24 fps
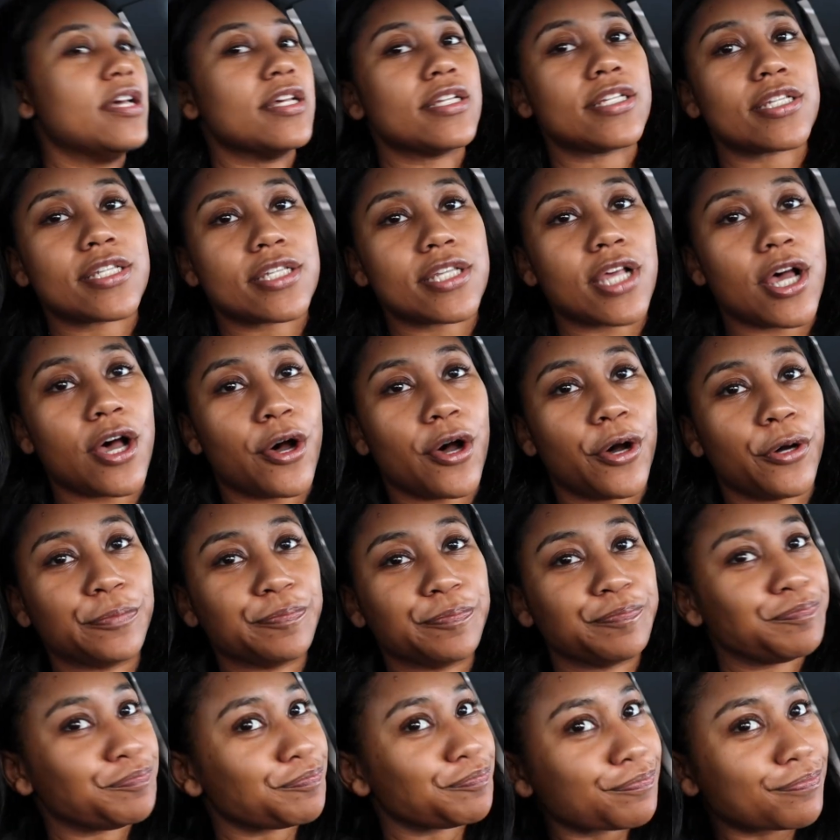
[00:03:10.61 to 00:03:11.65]

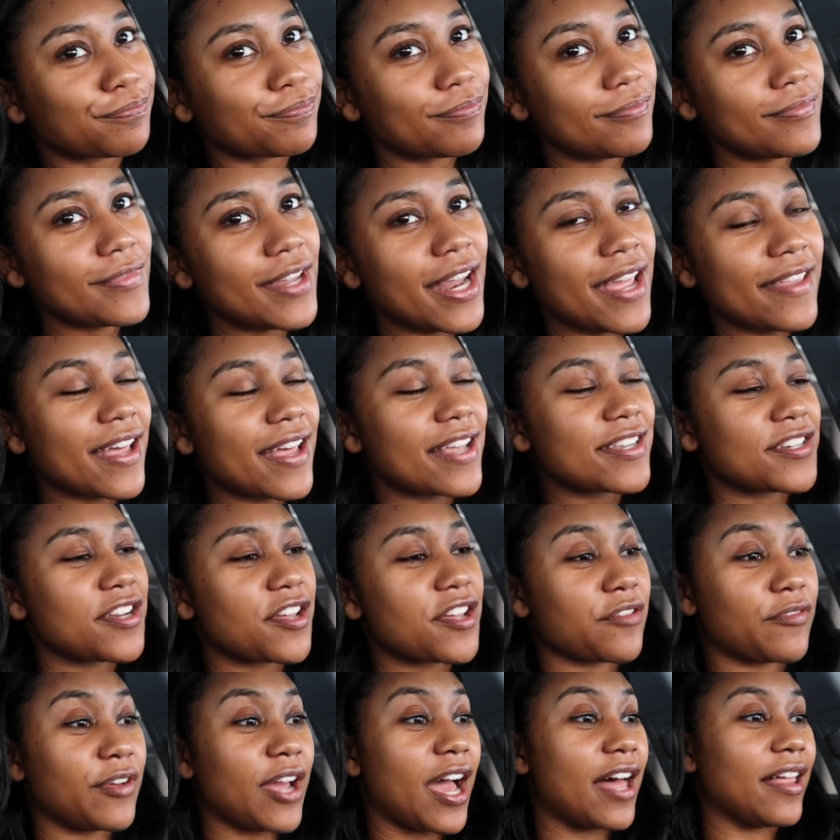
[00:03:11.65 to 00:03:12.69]
So that's
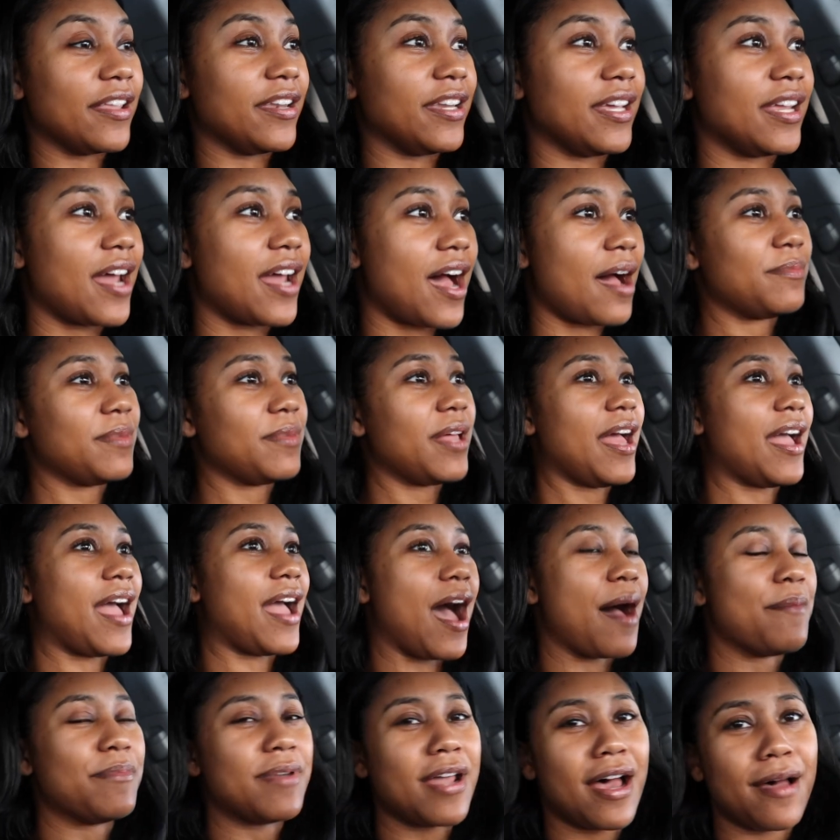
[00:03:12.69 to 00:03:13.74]
another reality, and I'm
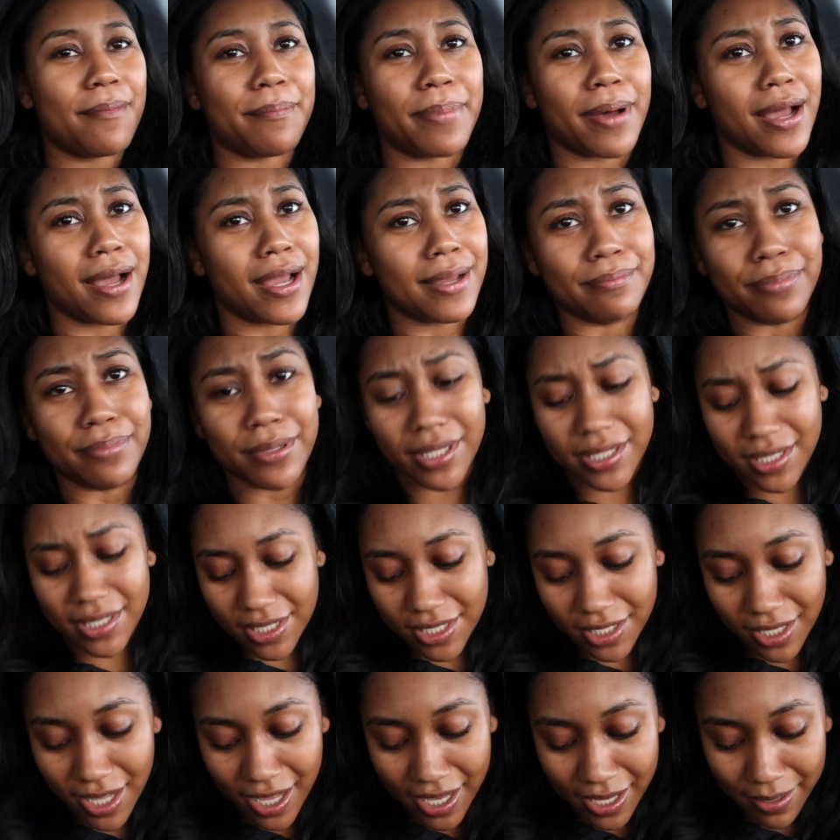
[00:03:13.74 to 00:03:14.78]
like, I'm not buying books
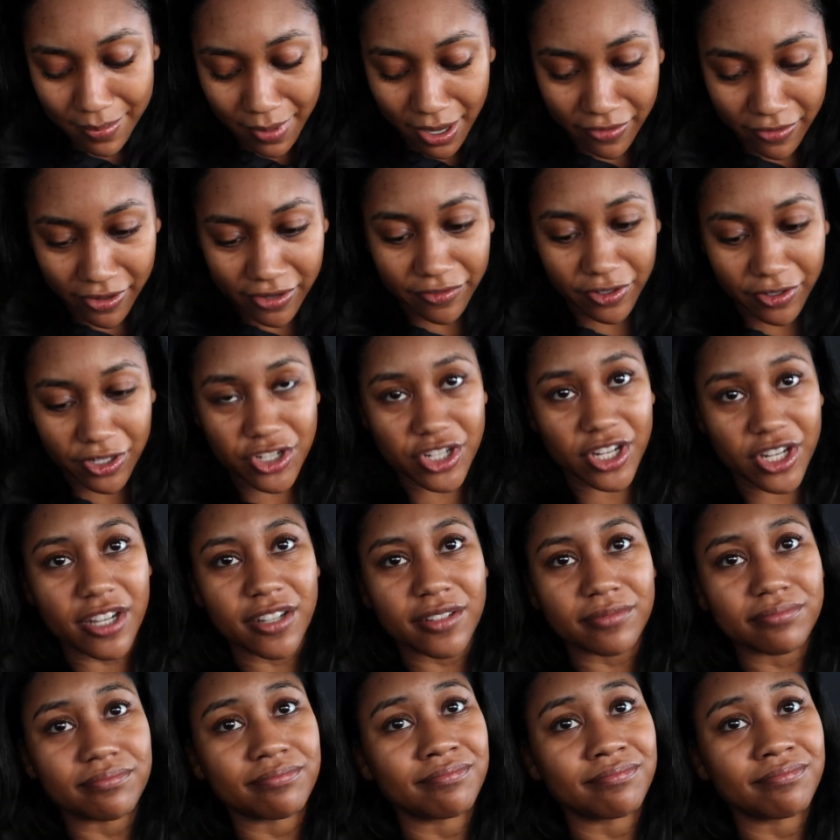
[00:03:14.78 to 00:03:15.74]
until I get my refund check.